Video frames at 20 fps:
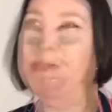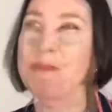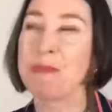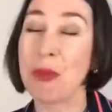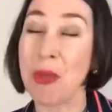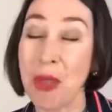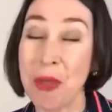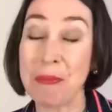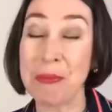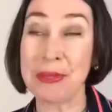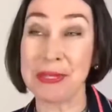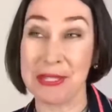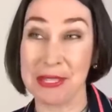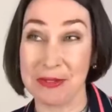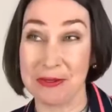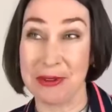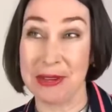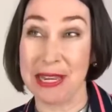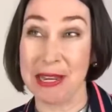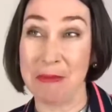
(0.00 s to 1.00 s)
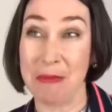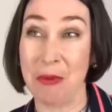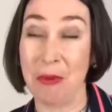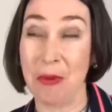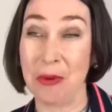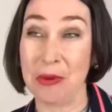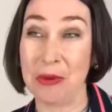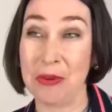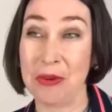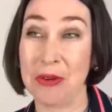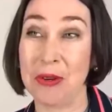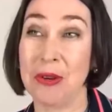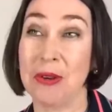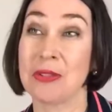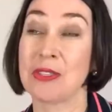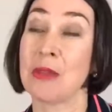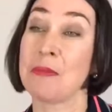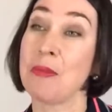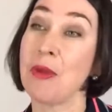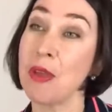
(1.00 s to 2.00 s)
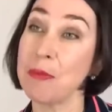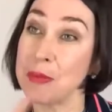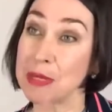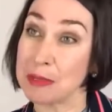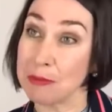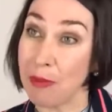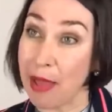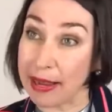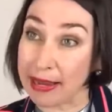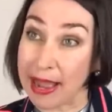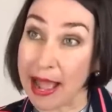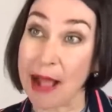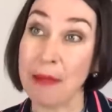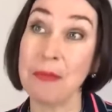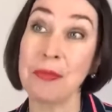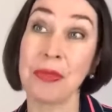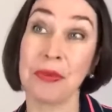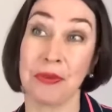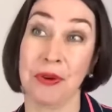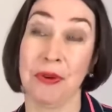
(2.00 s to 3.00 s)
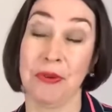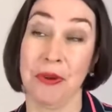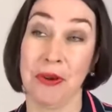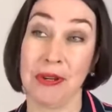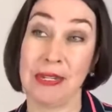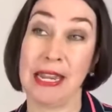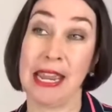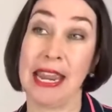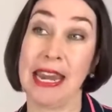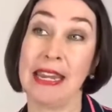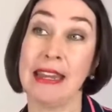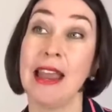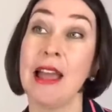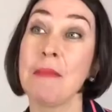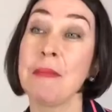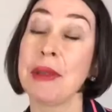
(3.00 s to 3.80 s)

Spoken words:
Purpose is really important too. So purpose might come through routine,